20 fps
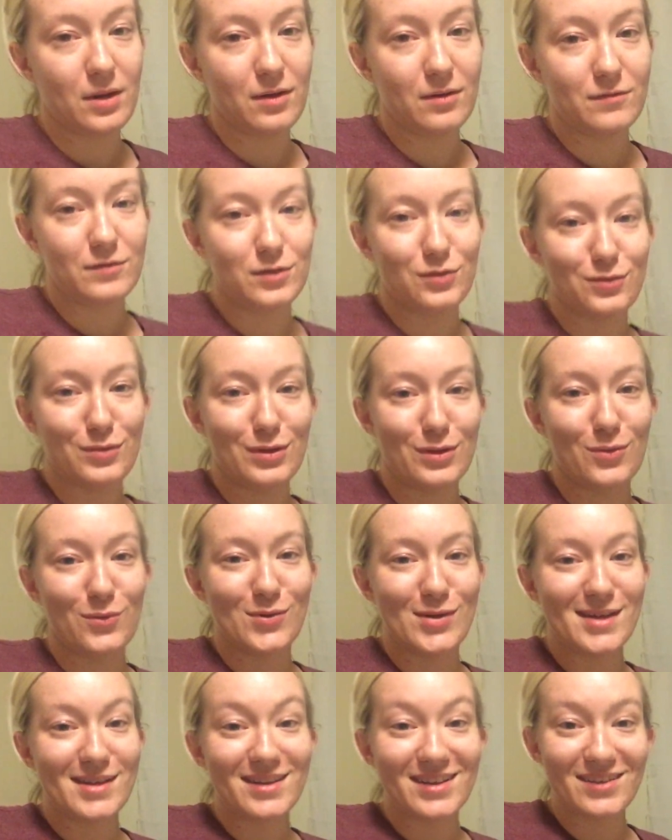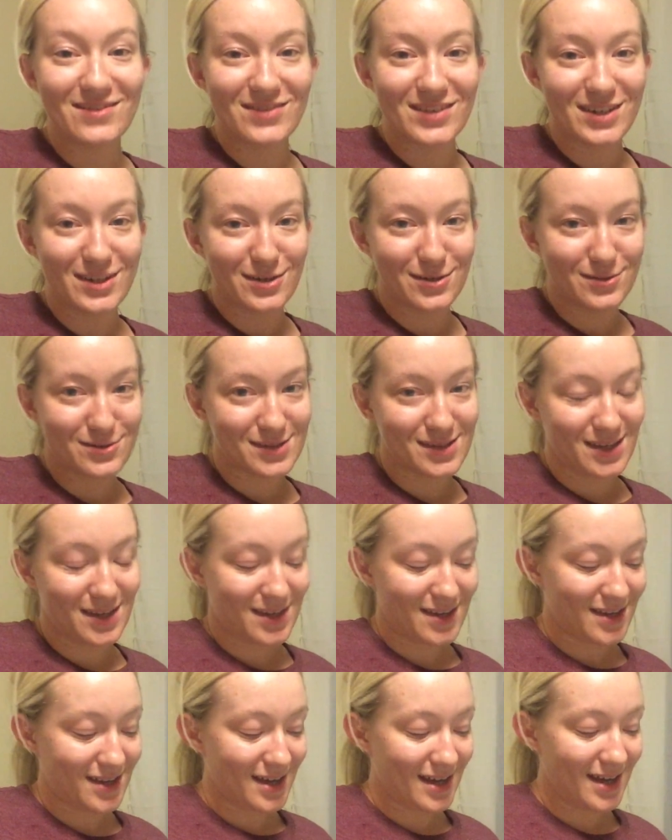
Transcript: of doing weekly videos like